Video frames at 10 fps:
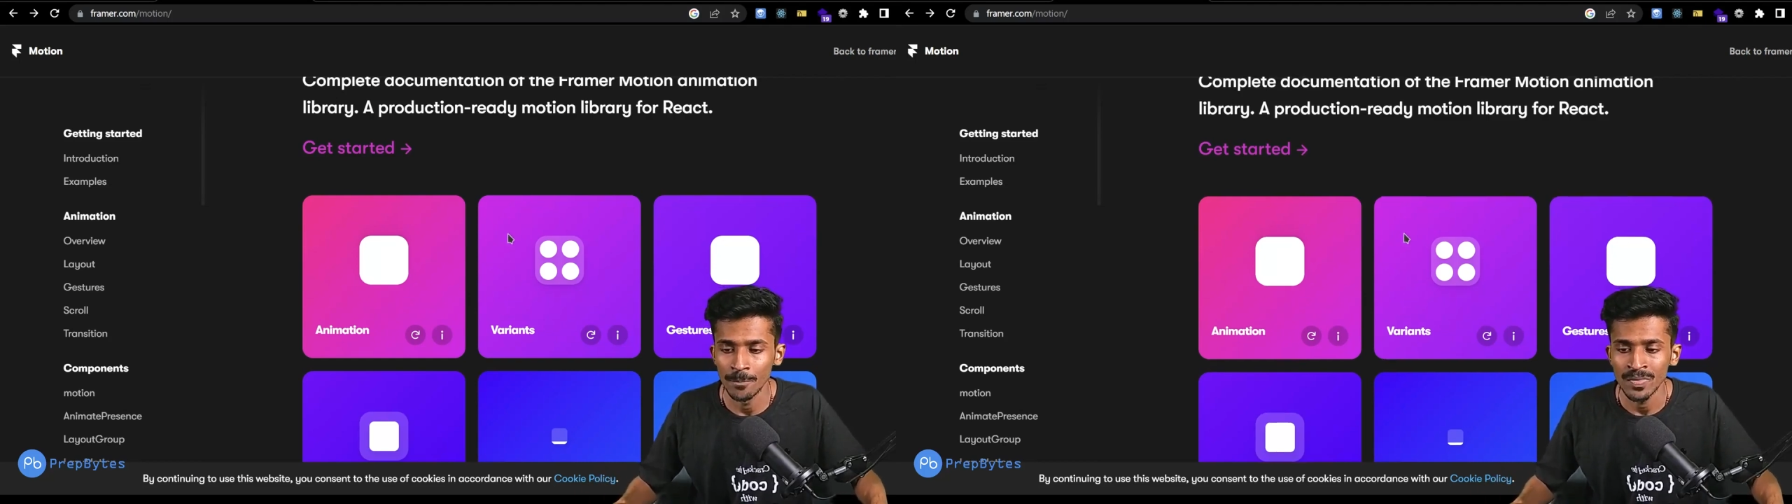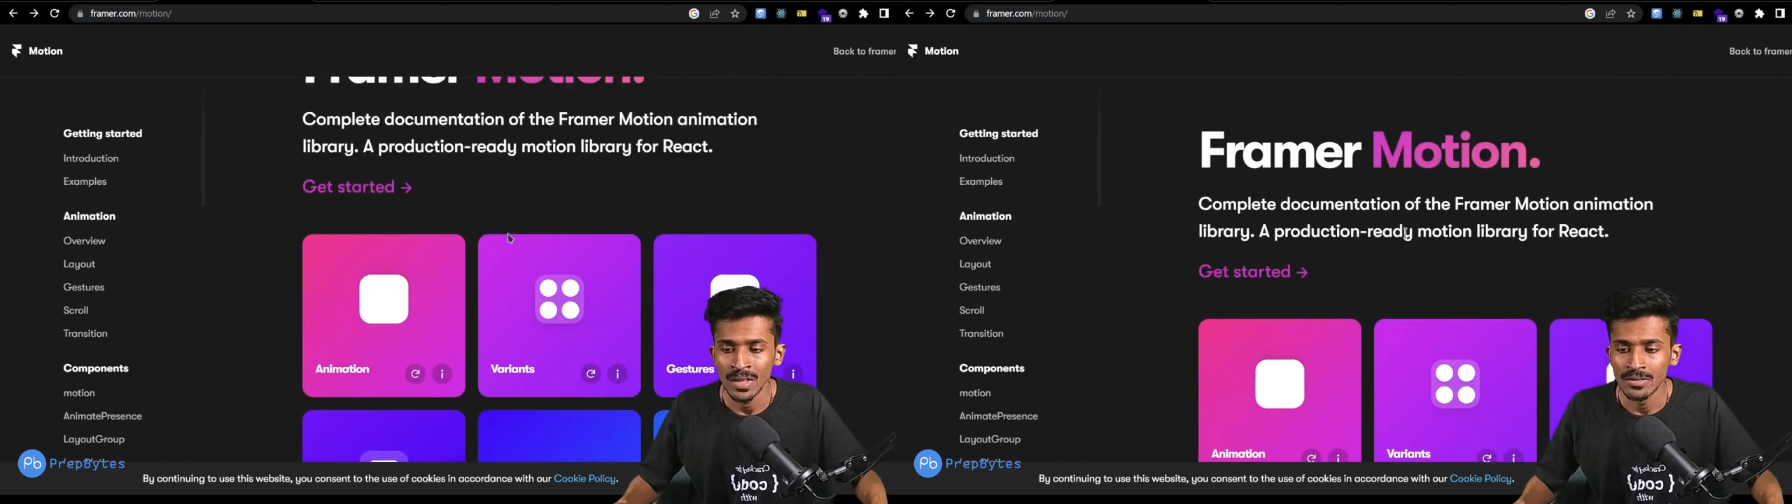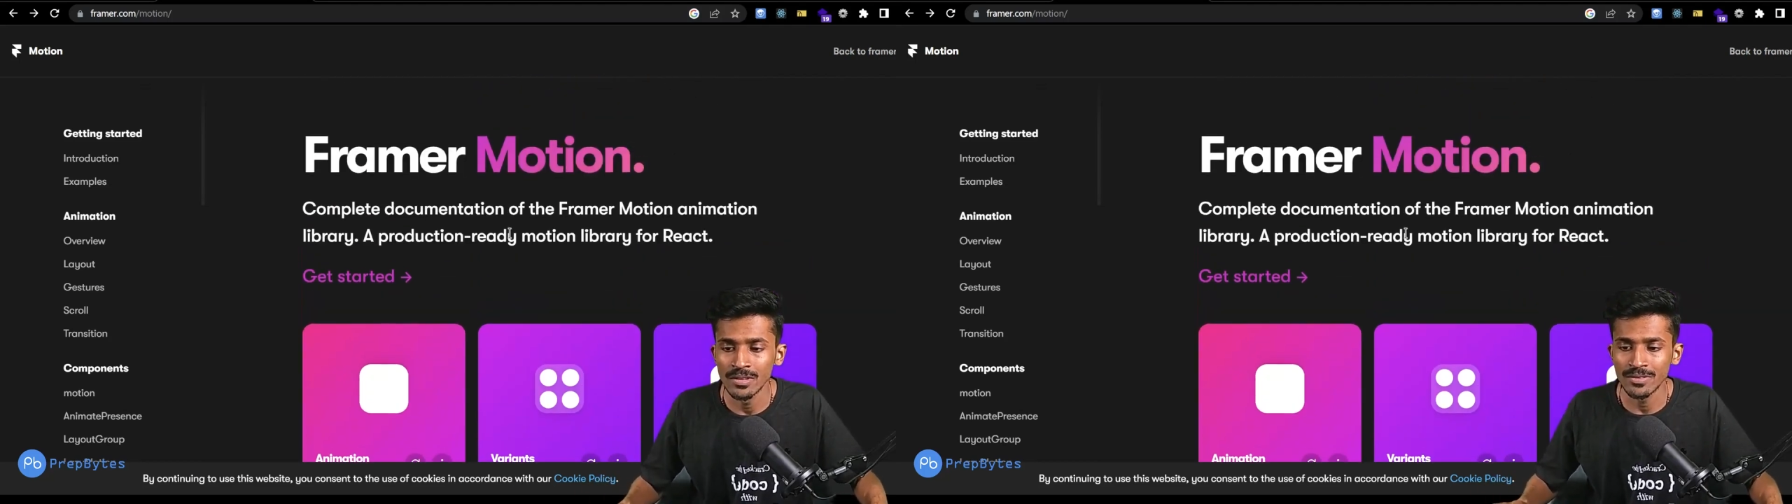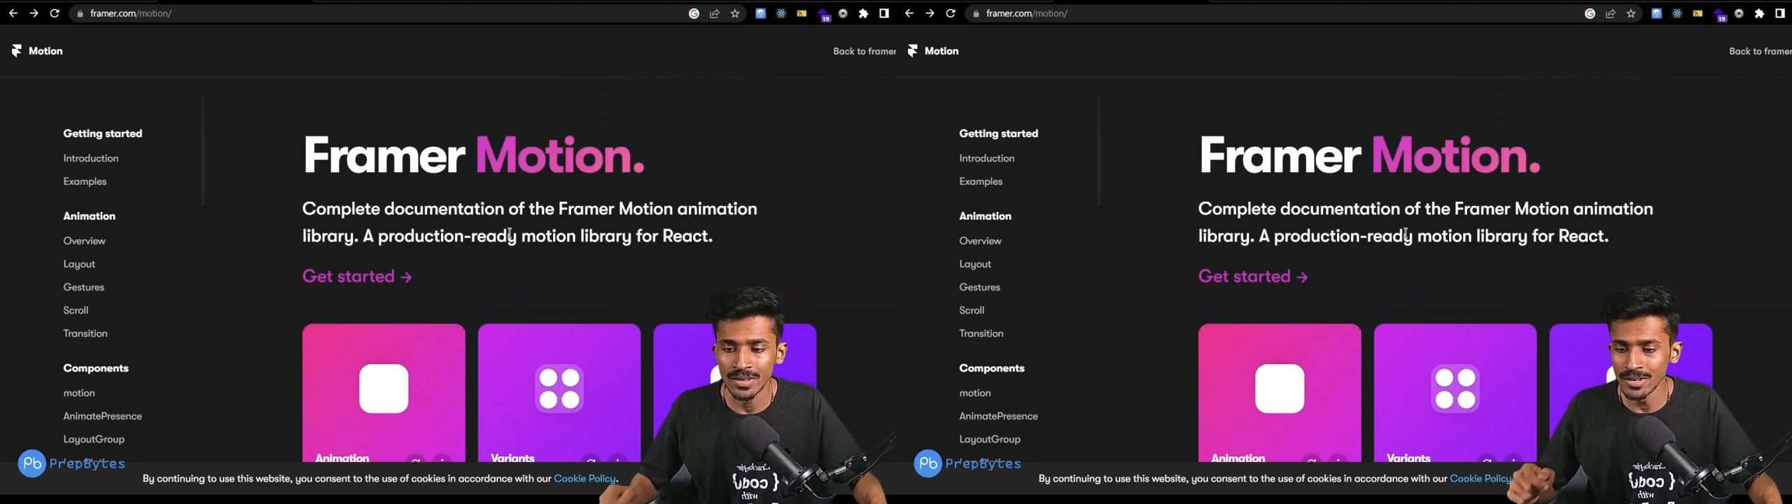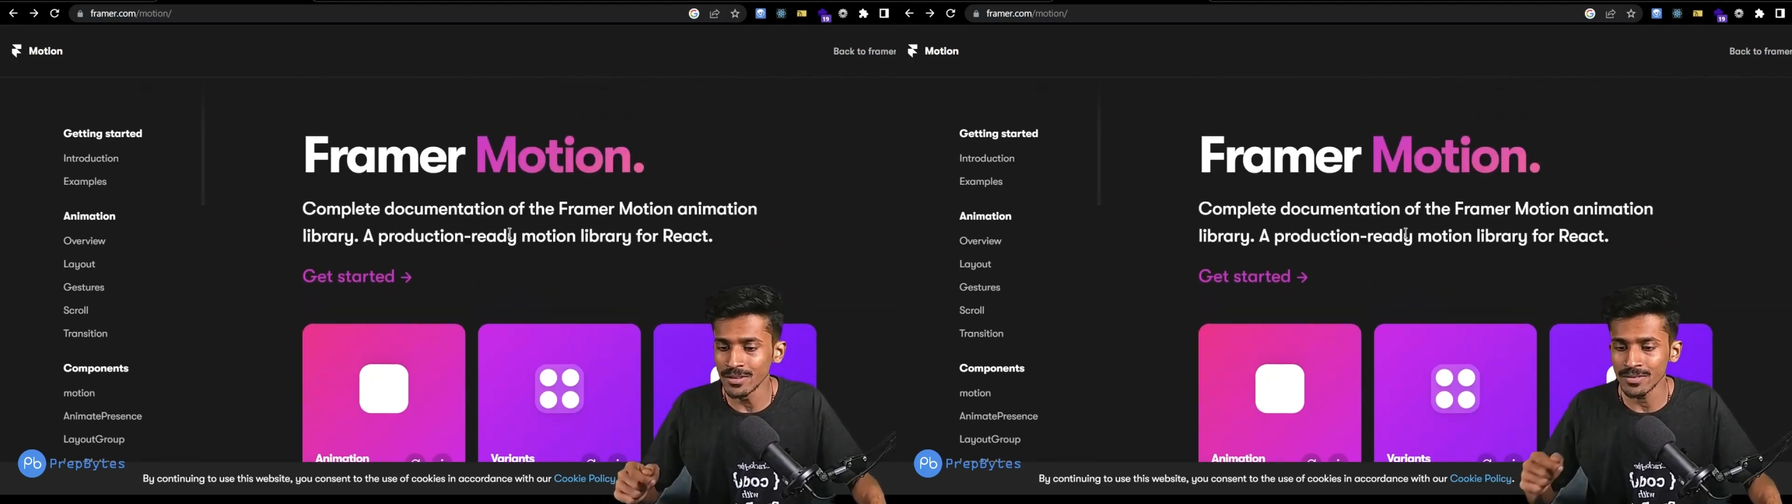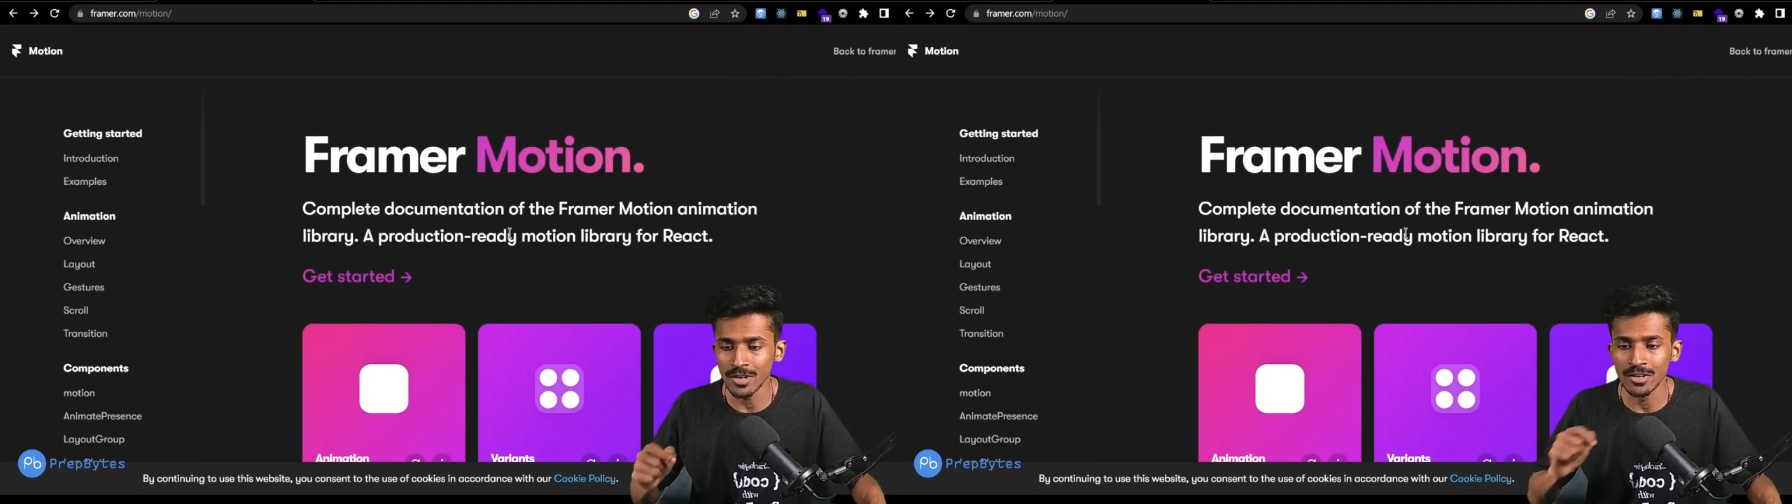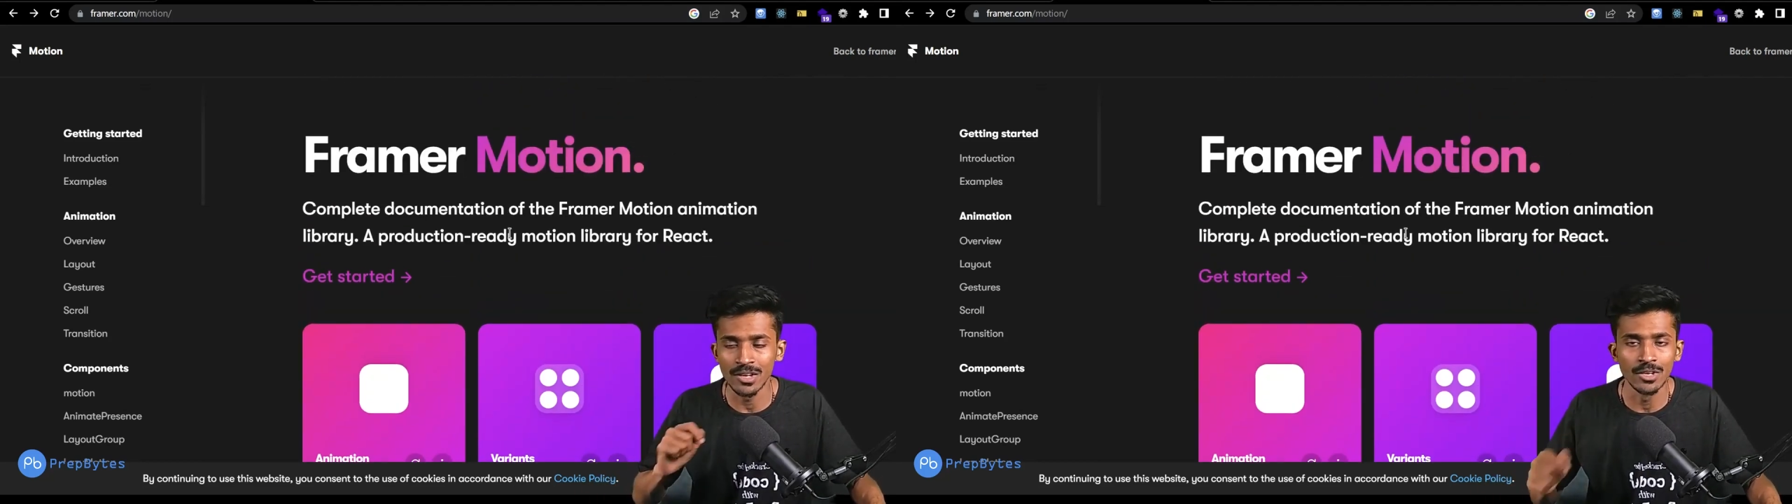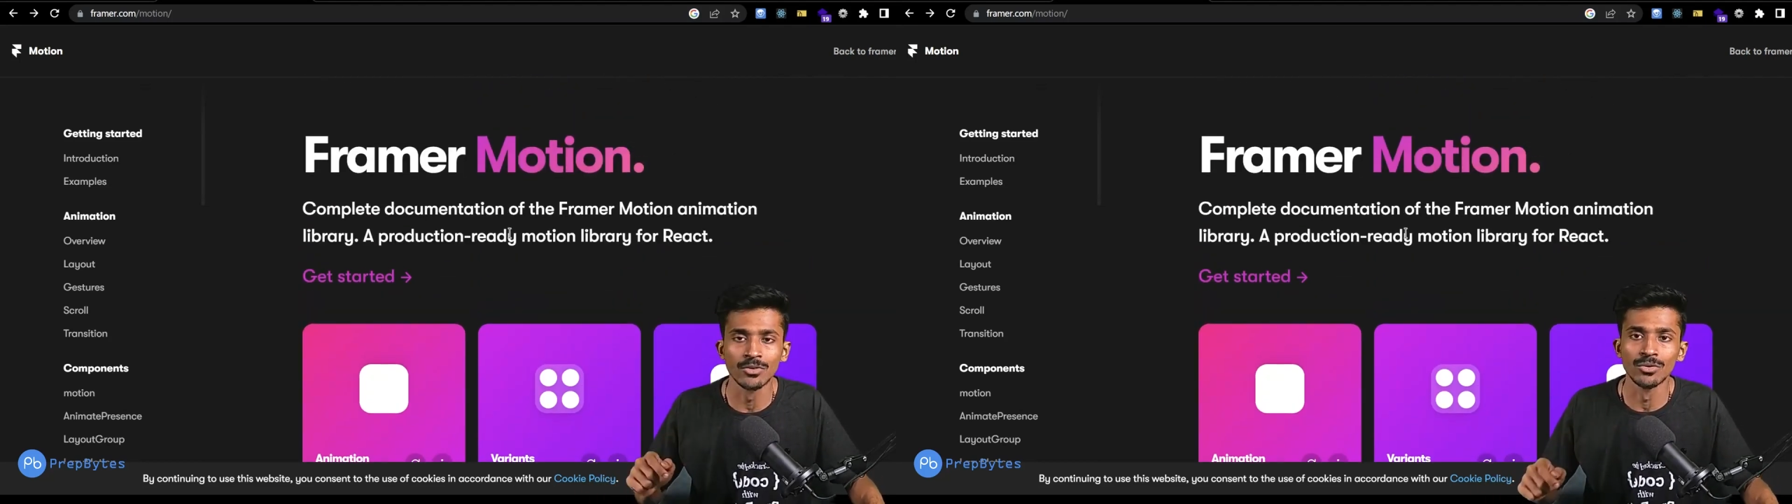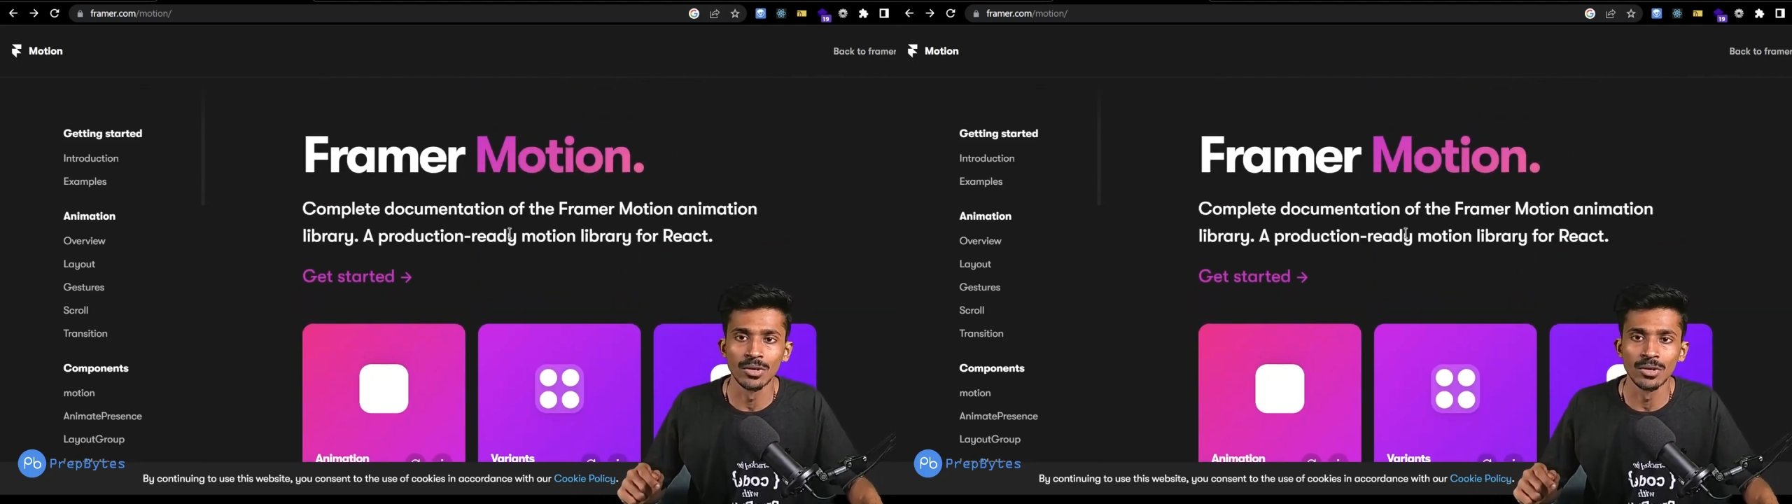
This is a really cool